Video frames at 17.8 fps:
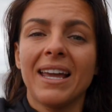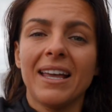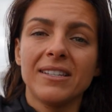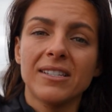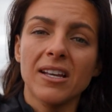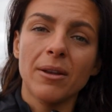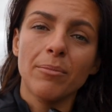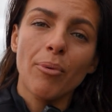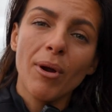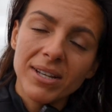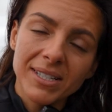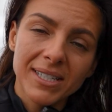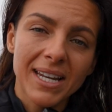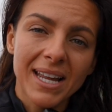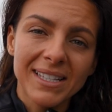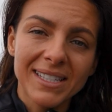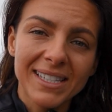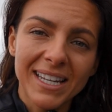is
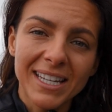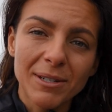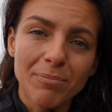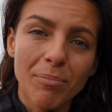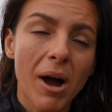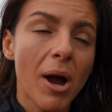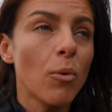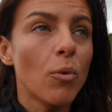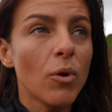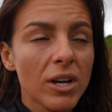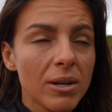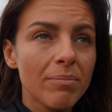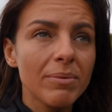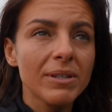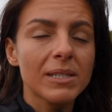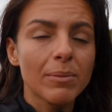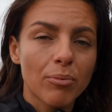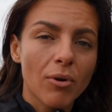unprecedented, but I wouldn't
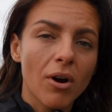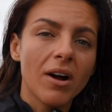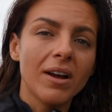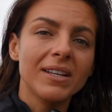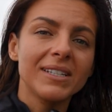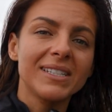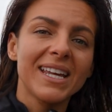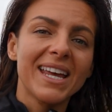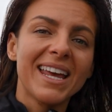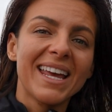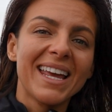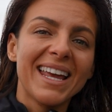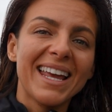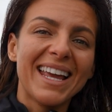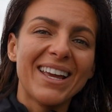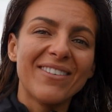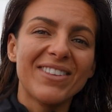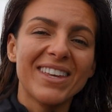be surprised
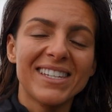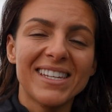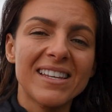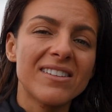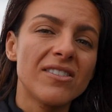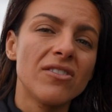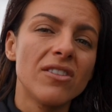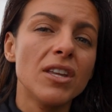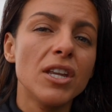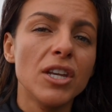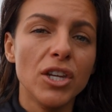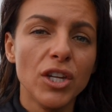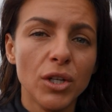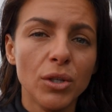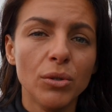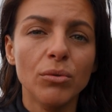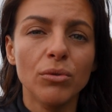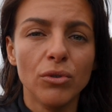if this isn't the
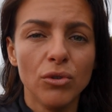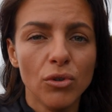new